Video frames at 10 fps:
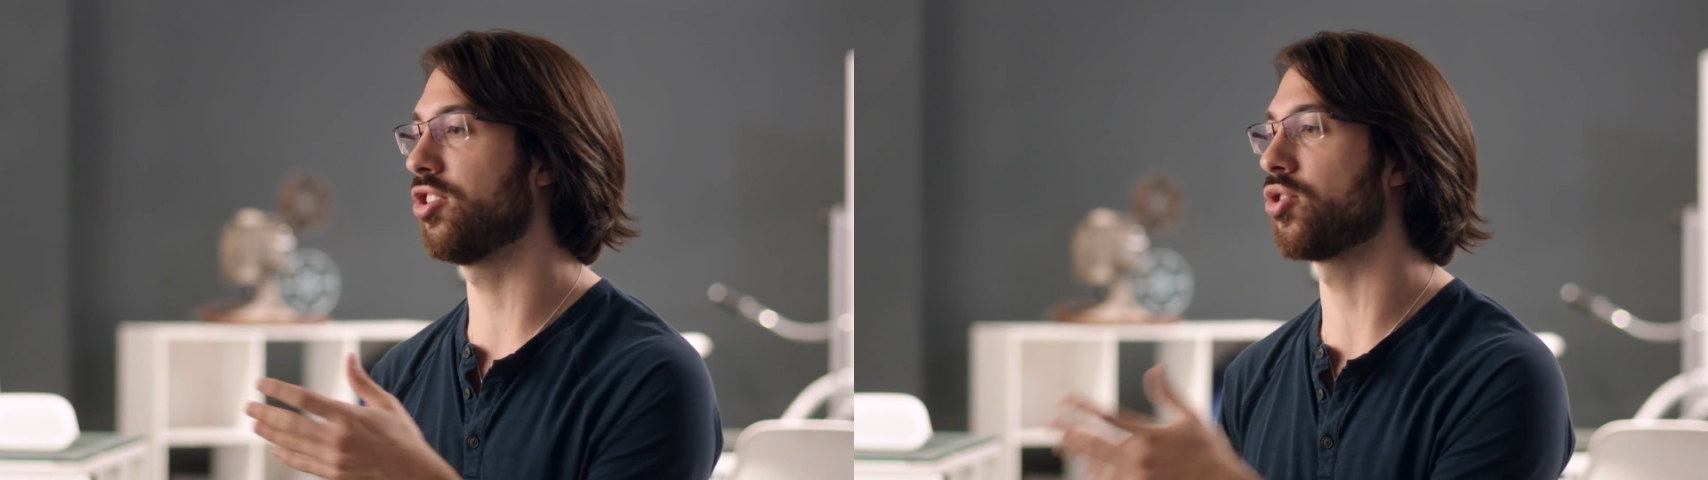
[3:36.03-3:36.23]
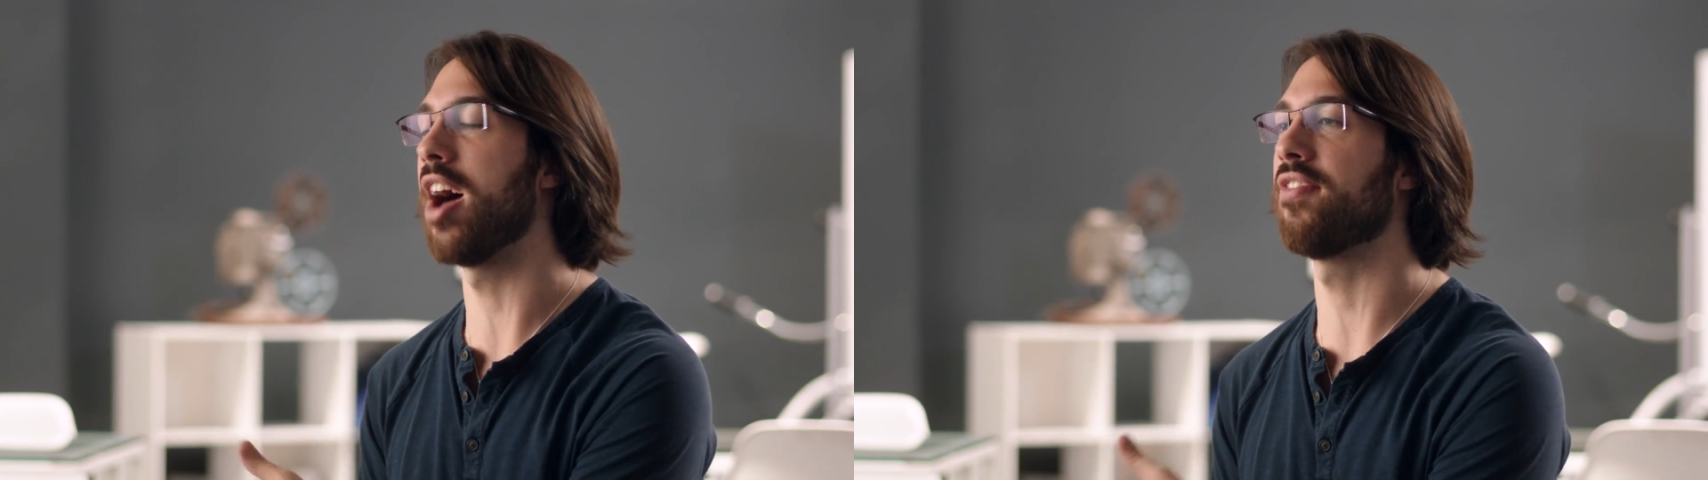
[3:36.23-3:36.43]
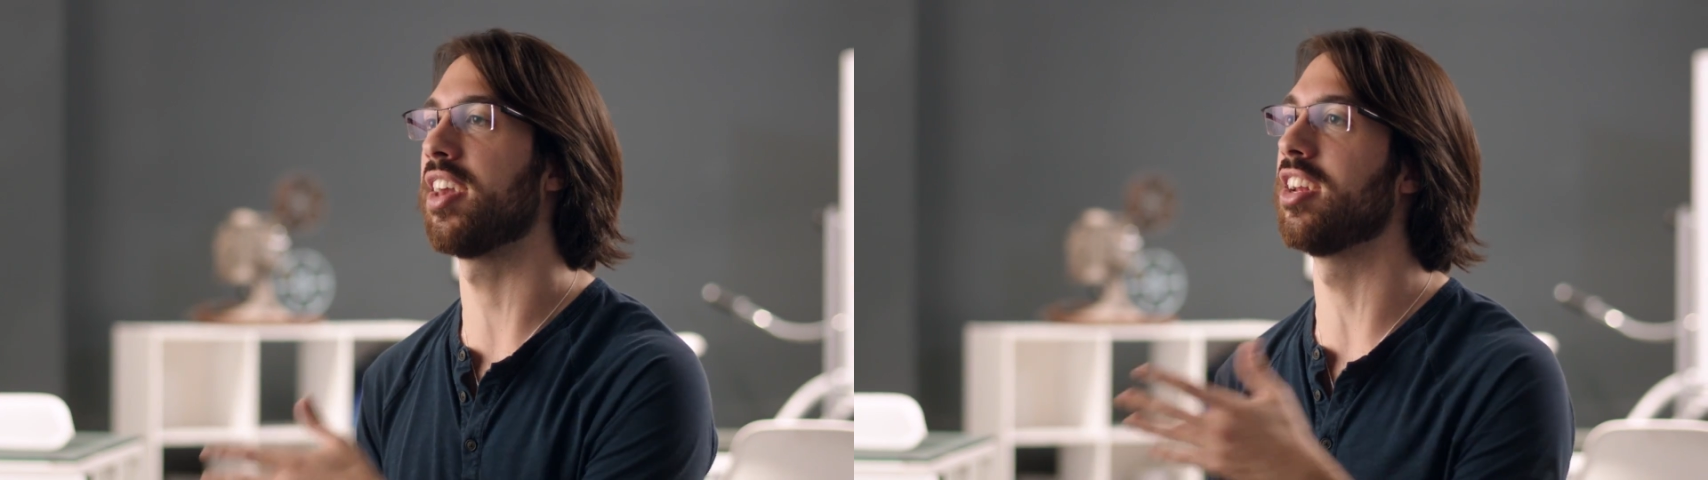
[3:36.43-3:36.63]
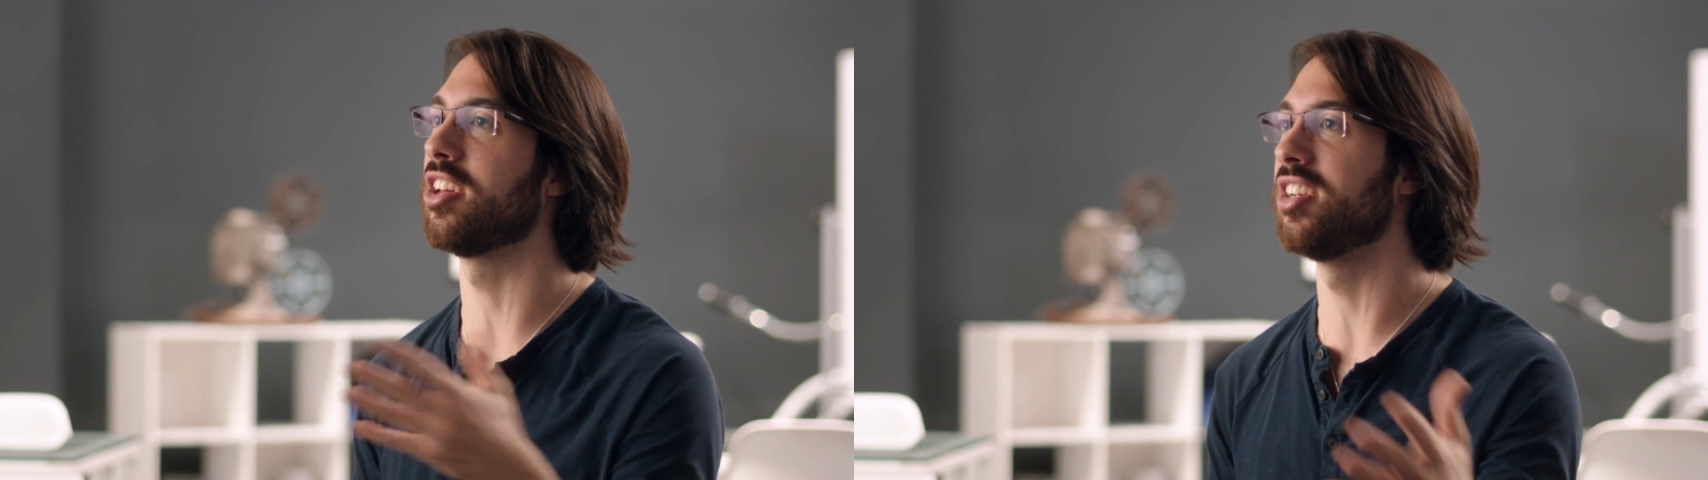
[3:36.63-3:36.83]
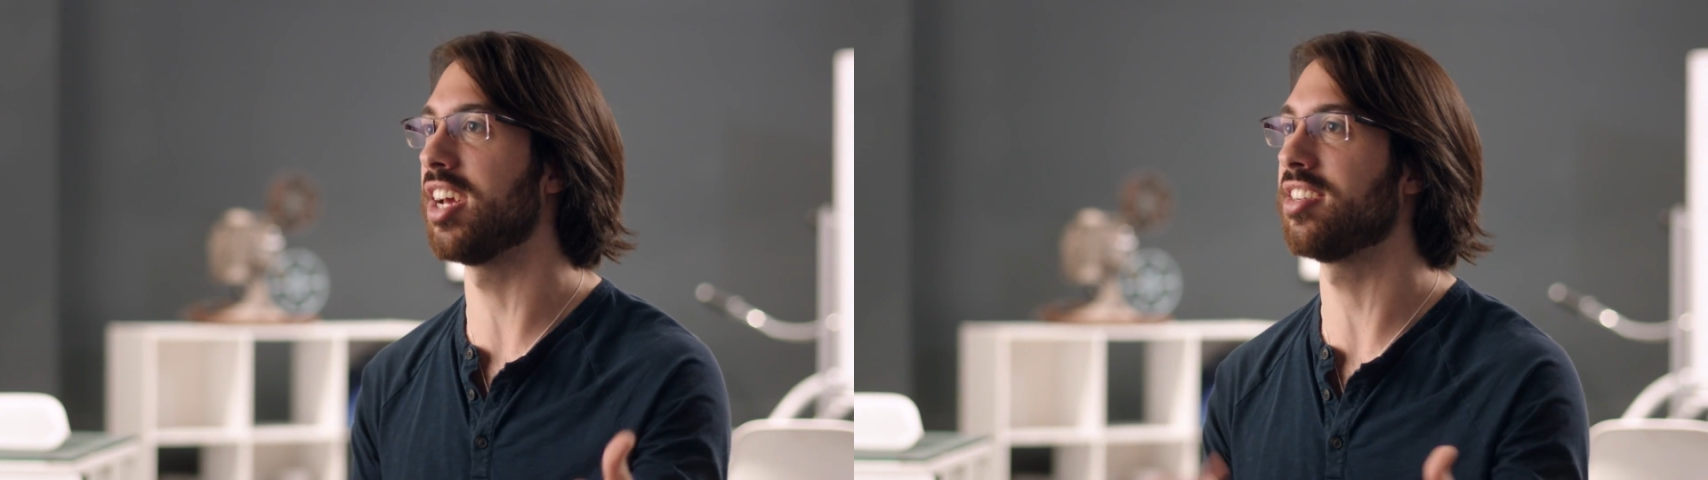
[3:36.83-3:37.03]
traffic and
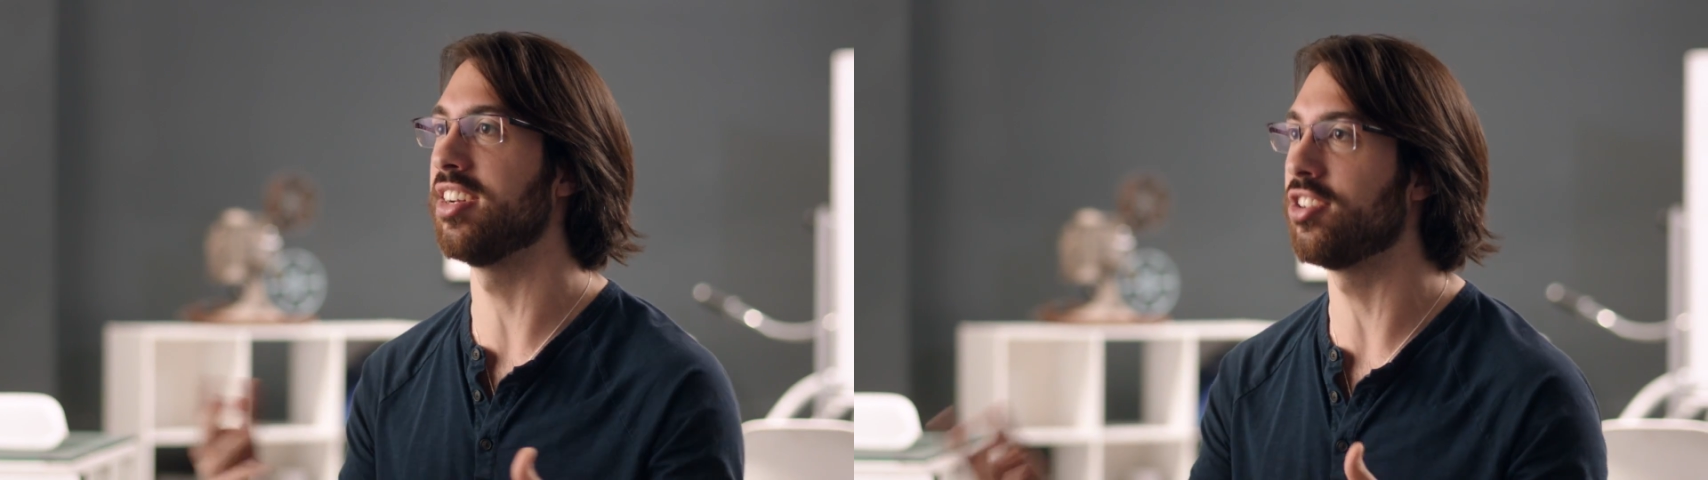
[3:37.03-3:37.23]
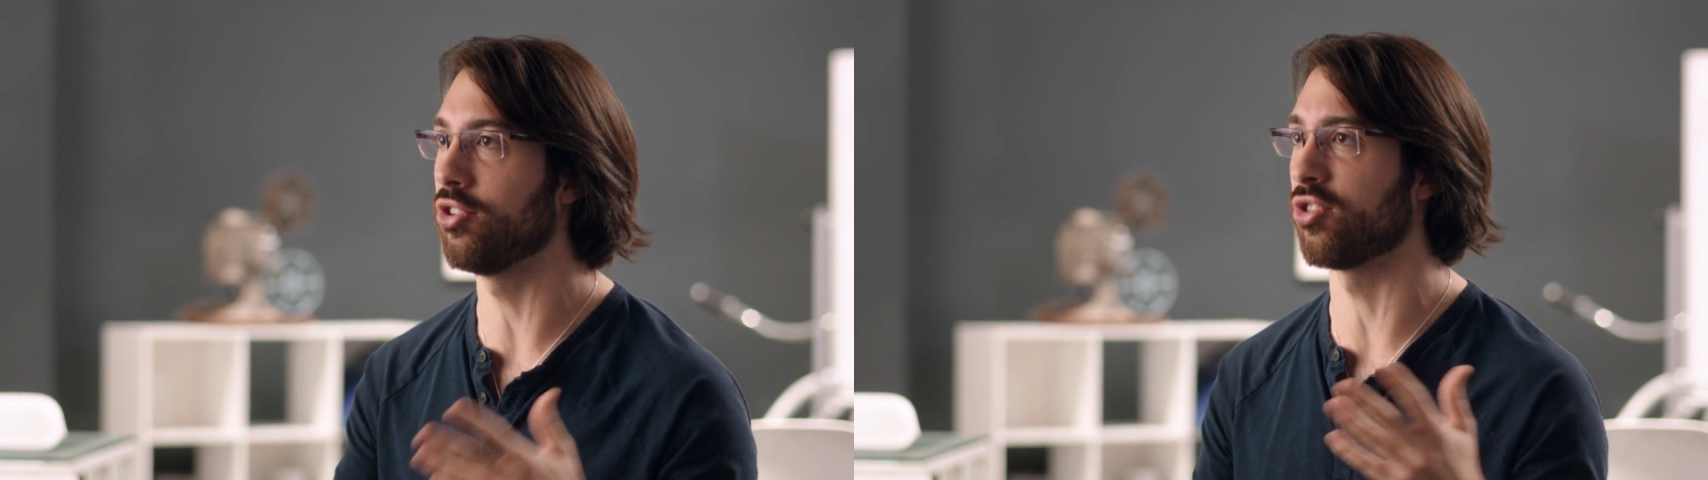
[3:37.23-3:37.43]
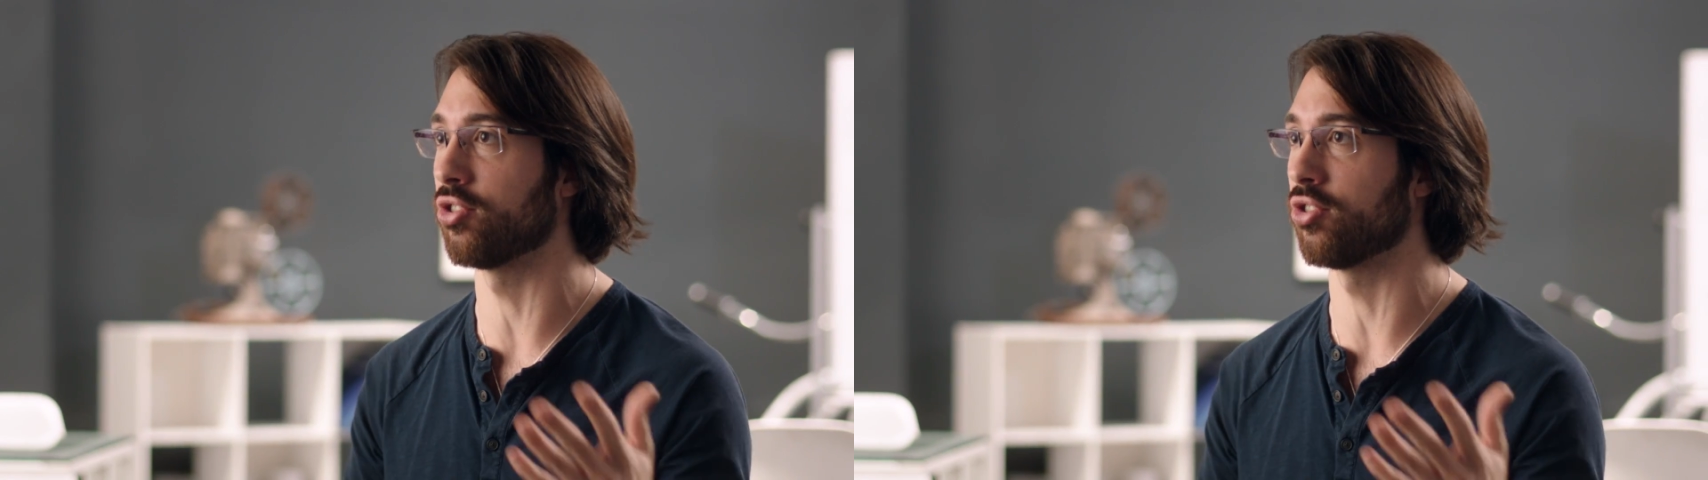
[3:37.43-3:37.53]
congestion issues are